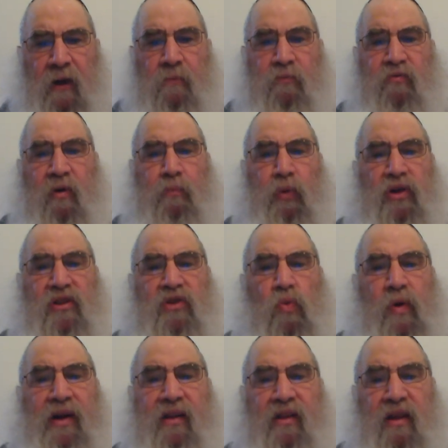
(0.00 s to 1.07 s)
If a person
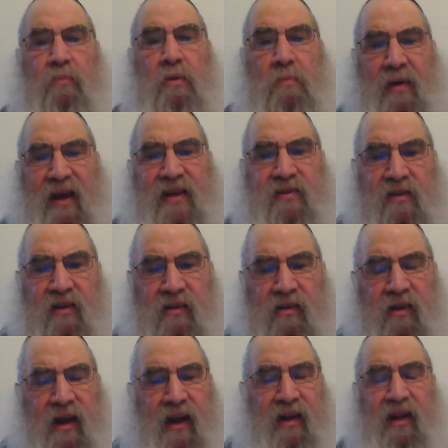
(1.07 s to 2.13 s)
went in there B'mezit
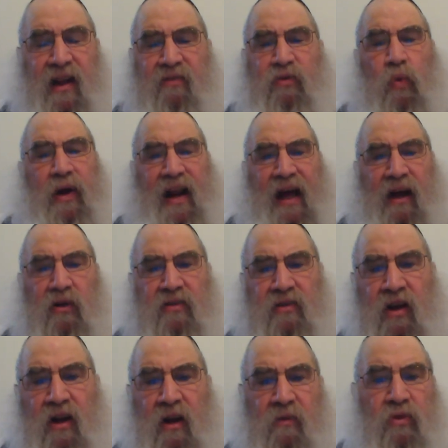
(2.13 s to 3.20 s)
and he never went out,
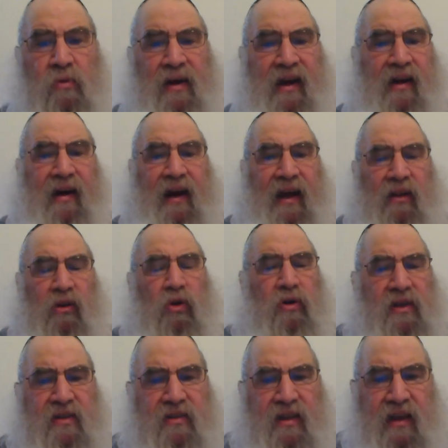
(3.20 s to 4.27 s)
no matter how long
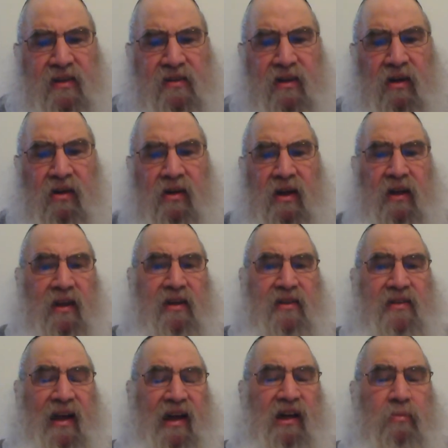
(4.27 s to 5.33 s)
he stays there, he's
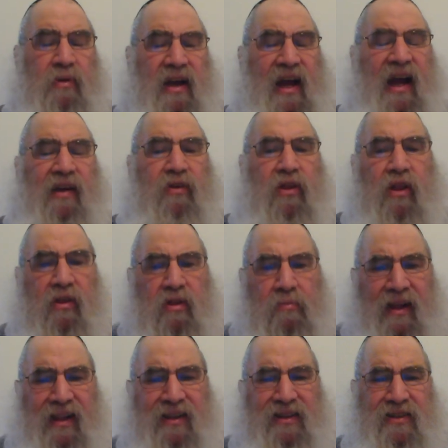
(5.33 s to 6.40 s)
not going to be chayav another
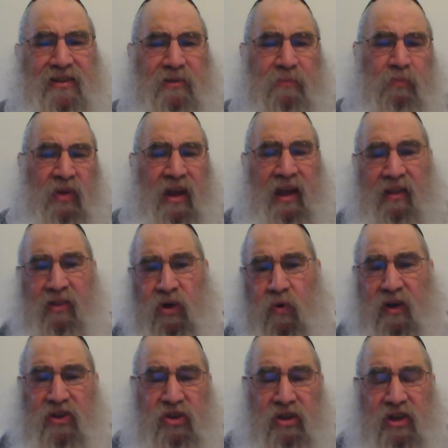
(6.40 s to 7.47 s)
Malkus. And the
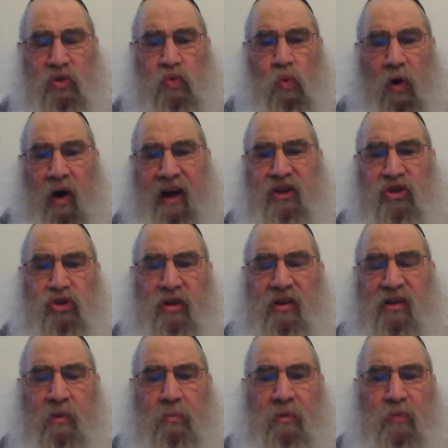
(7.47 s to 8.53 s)
question is, why
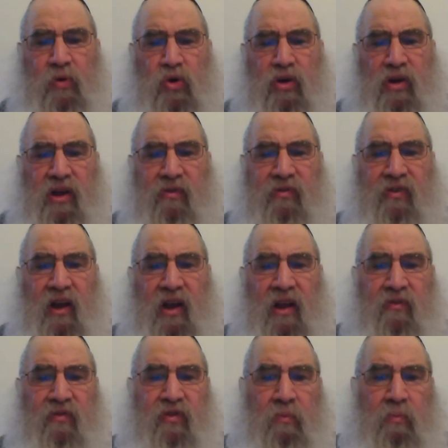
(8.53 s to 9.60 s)
shouldn't he be mechayav
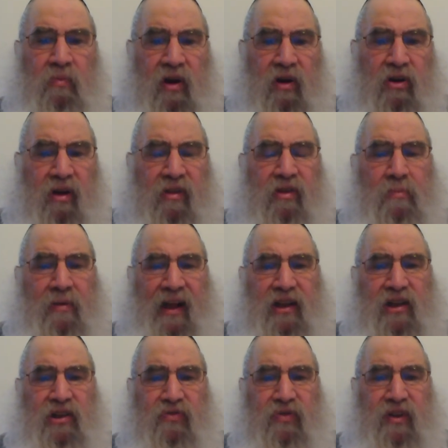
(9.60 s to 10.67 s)
for another
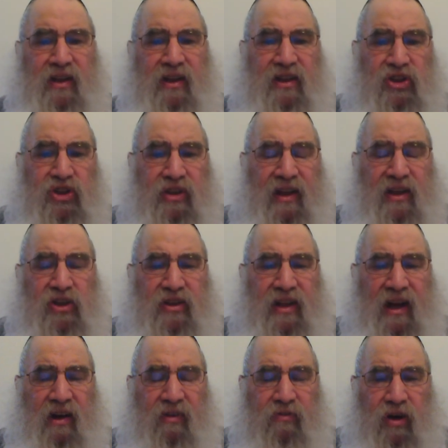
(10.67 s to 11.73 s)
Malkus for the Kishtayish
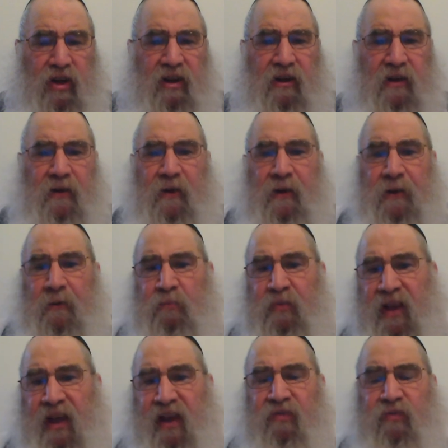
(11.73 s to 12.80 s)
Tachavoya
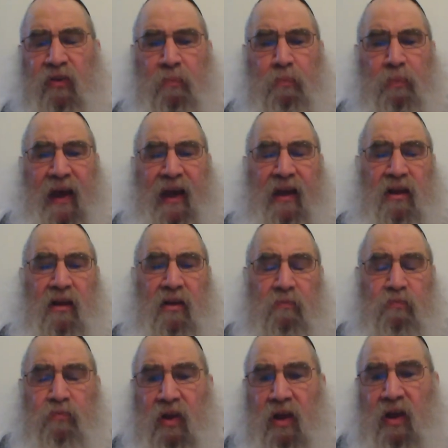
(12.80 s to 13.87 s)
if
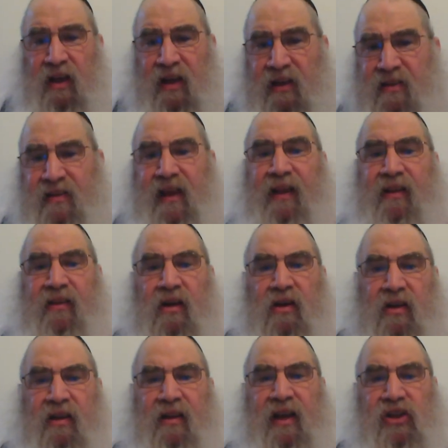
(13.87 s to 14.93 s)
Lepeil he stayed there,
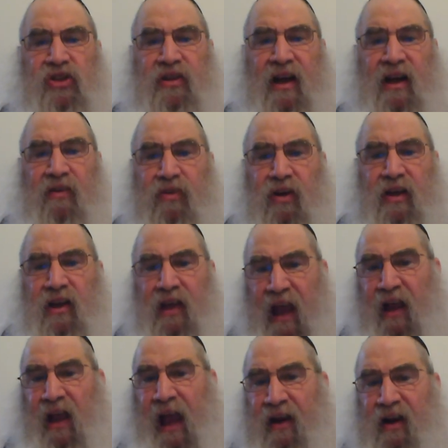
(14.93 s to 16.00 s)
Kidei
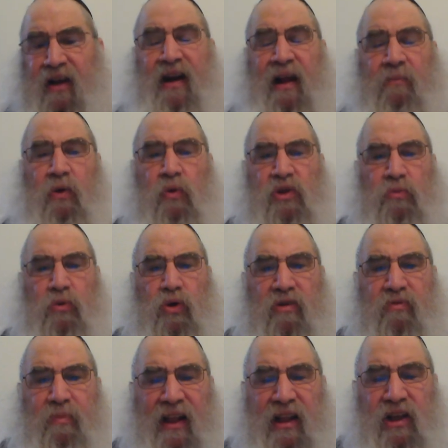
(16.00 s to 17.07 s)
Yishtachavoya. Einach Nami was Mechuyev
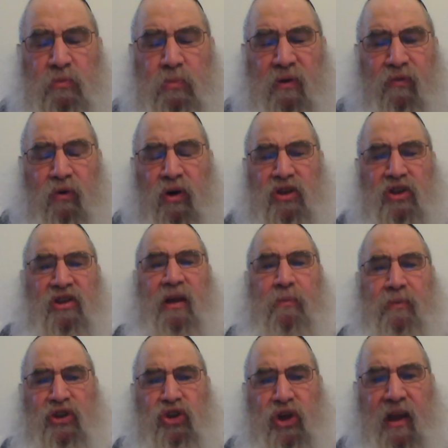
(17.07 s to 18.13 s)
Malkus before, just like
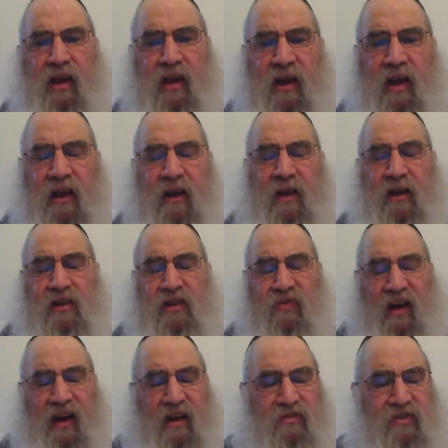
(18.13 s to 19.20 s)
by Shegi, he's
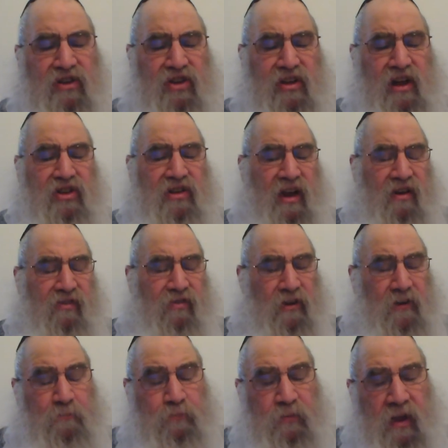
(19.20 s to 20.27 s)
fired Kidei
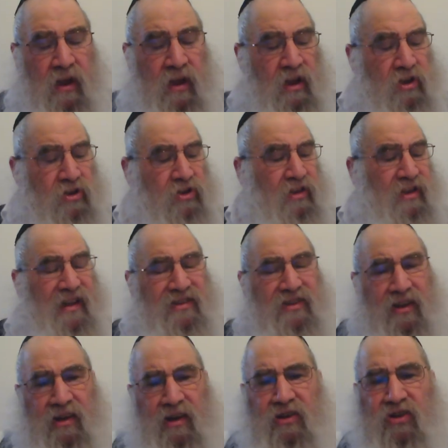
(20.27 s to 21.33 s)
Yishtachavoya. So that's a
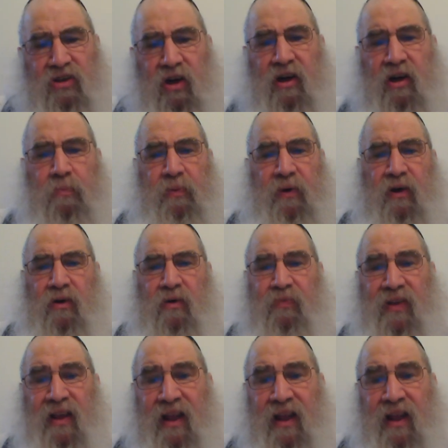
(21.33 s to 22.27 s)
little tzarek beer.